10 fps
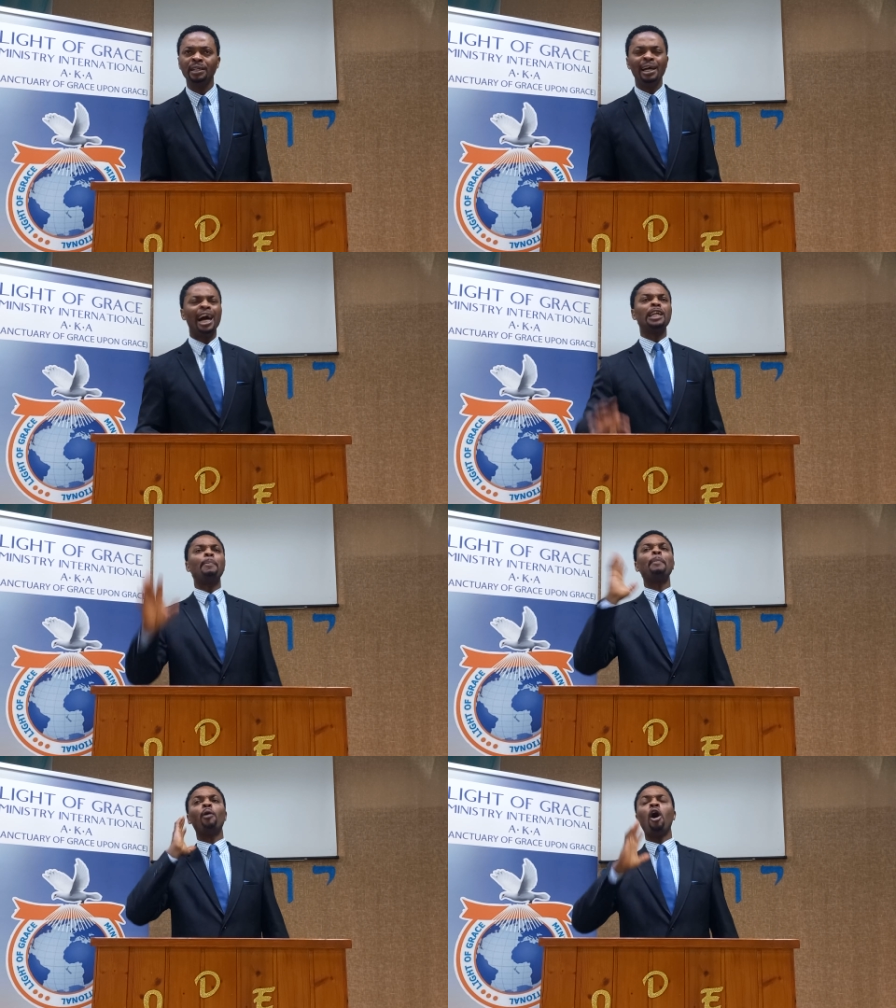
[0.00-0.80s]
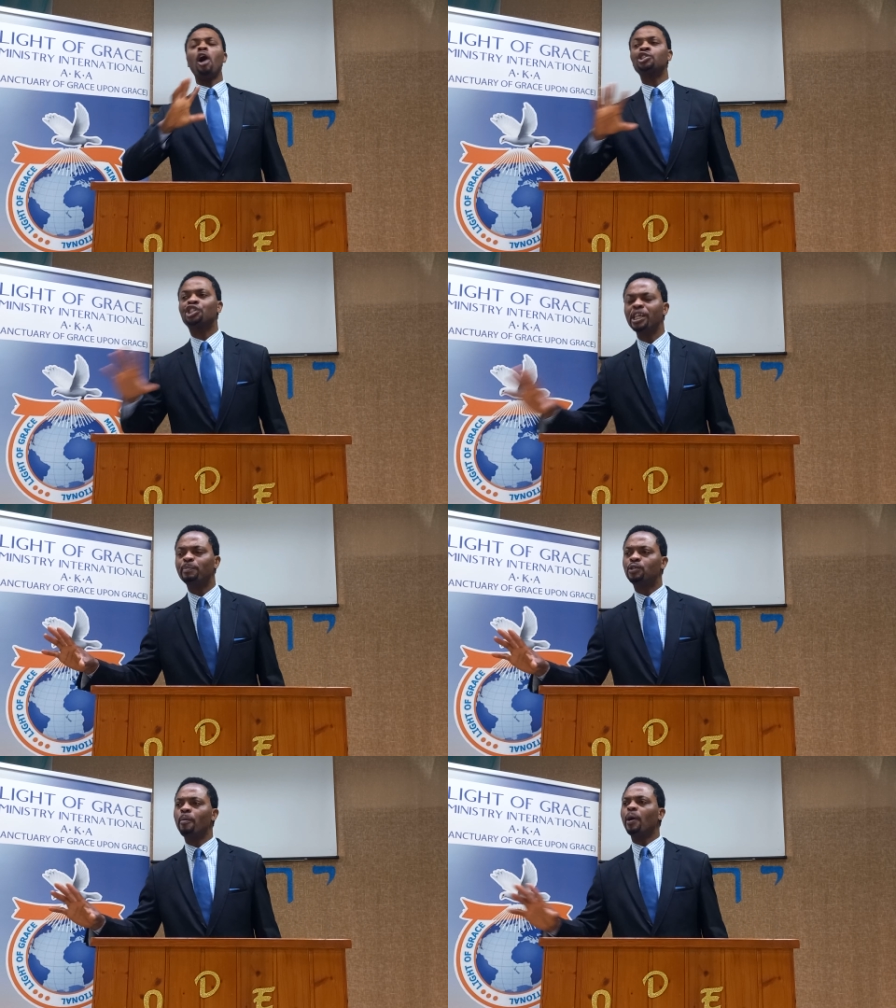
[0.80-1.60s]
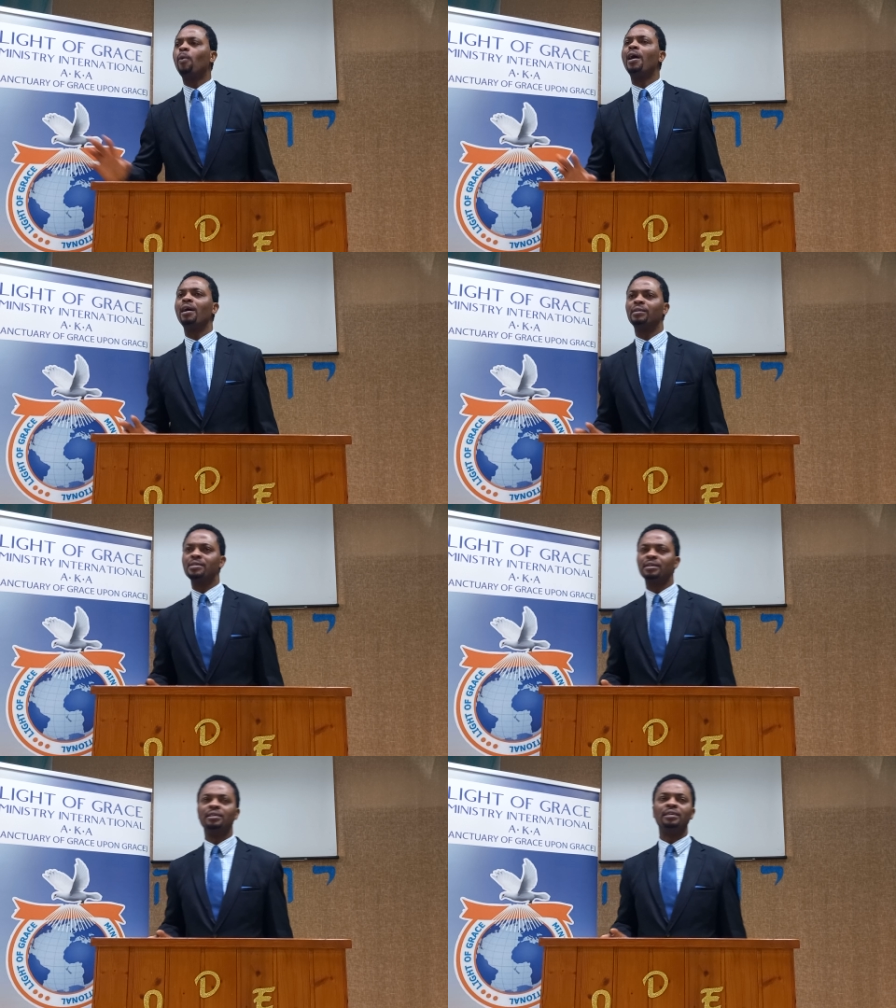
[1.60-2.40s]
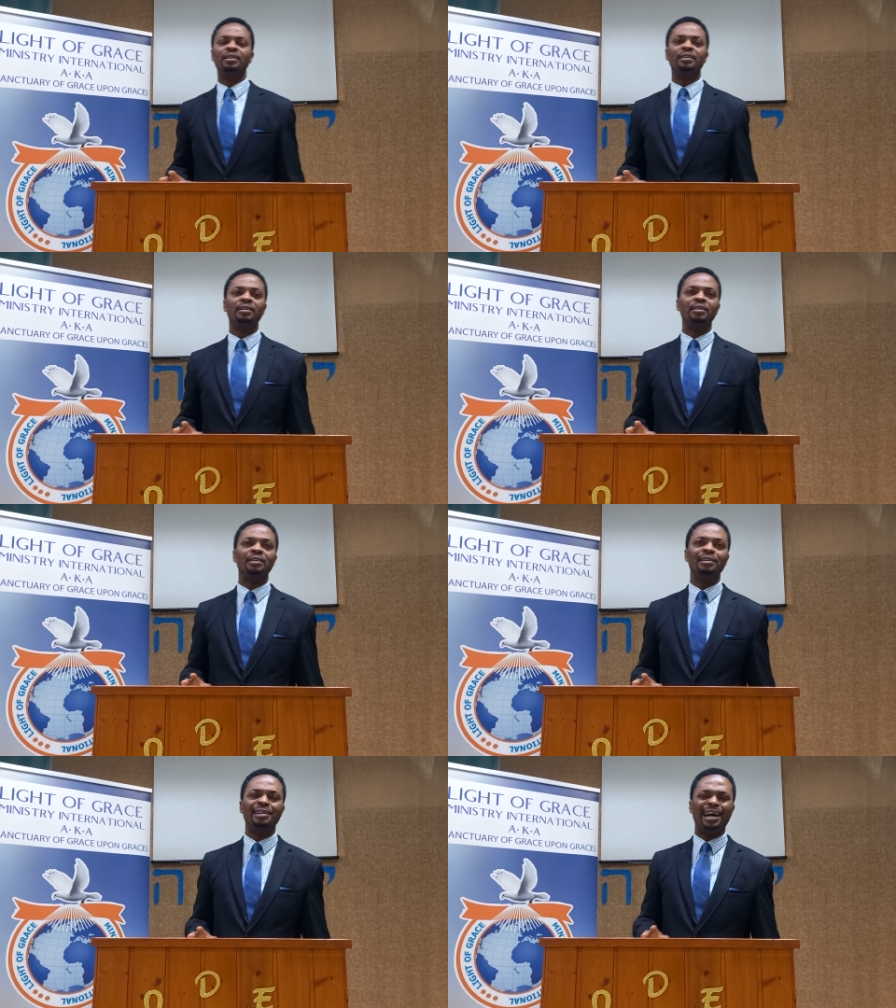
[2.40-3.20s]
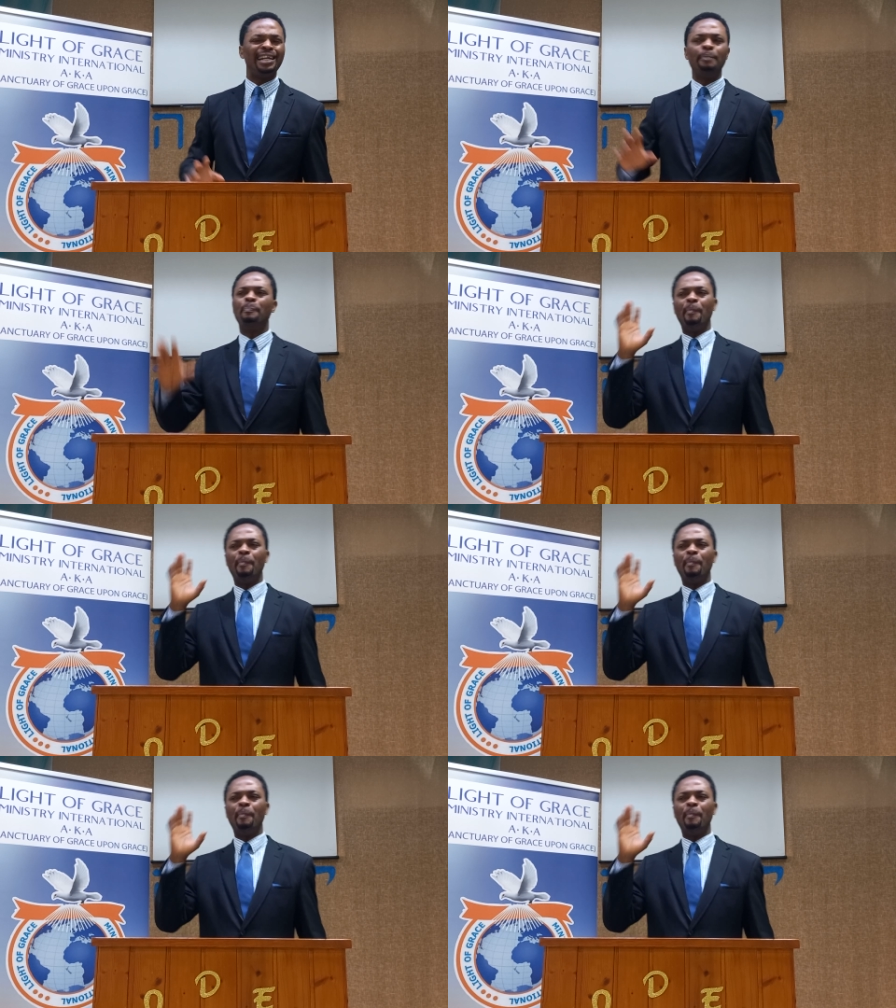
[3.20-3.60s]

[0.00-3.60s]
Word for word: And the people urged him to be quiet. And he